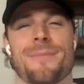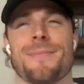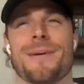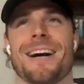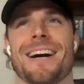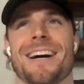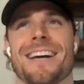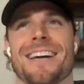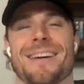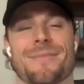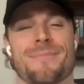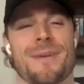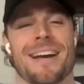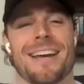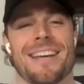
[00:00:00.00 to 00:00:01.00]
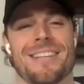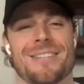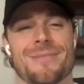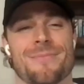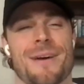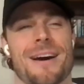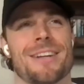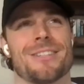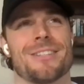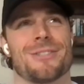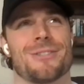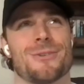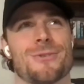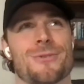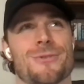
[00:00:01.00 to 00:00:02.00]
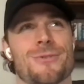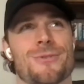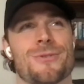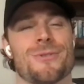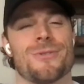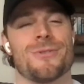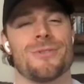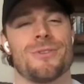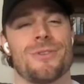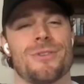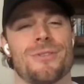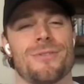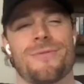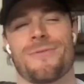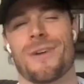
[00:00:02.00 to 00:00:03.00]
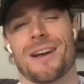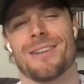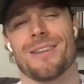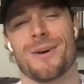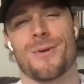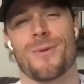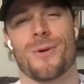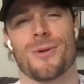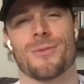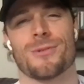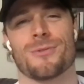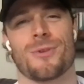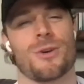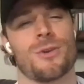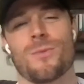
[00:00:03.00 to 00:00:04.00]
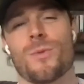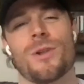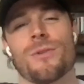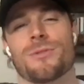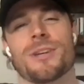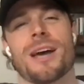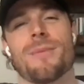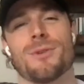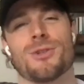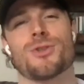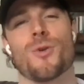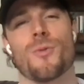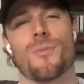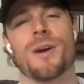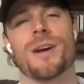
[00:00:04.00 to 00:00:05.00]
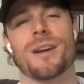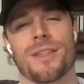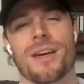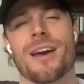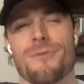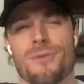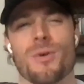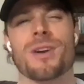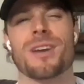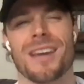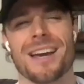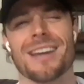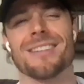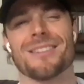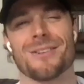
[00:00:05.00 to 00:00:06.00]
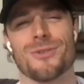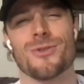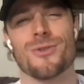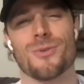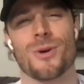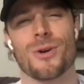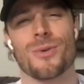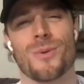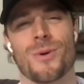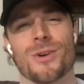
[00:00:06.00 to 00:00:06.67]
but my agent managed to find out what it was for. Wheel of Time is so big that everyone kind of knew what it